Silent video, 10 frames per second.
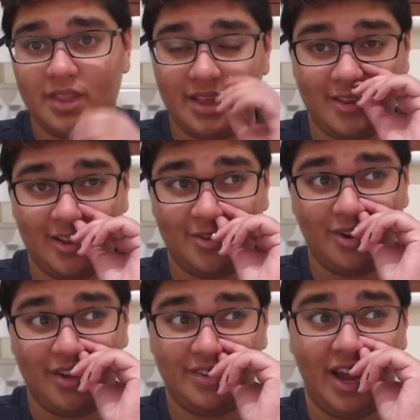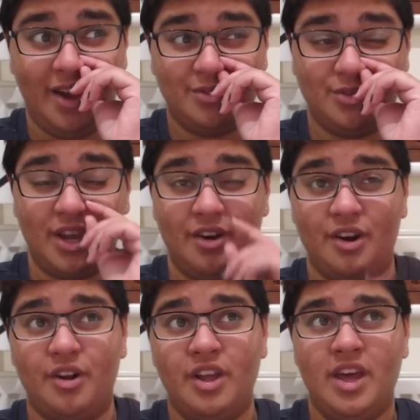They don't have time to carry
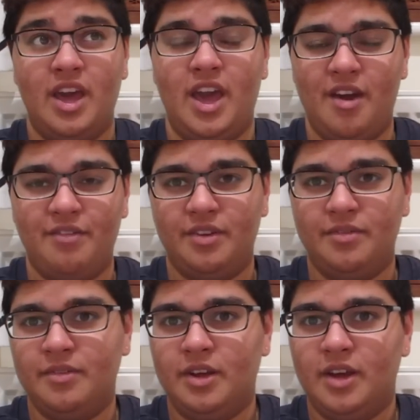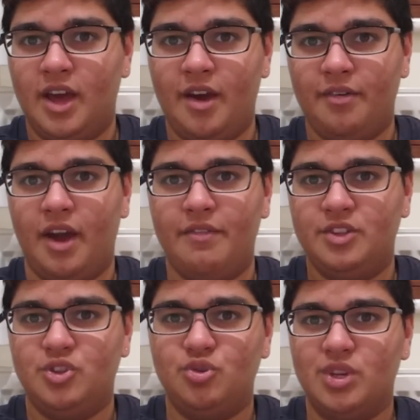out
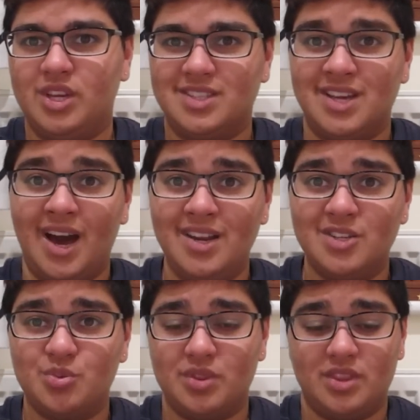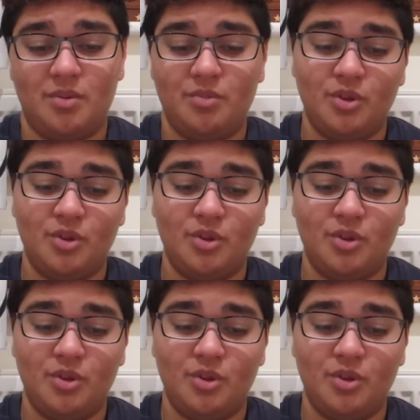heavy-duty katanas with them,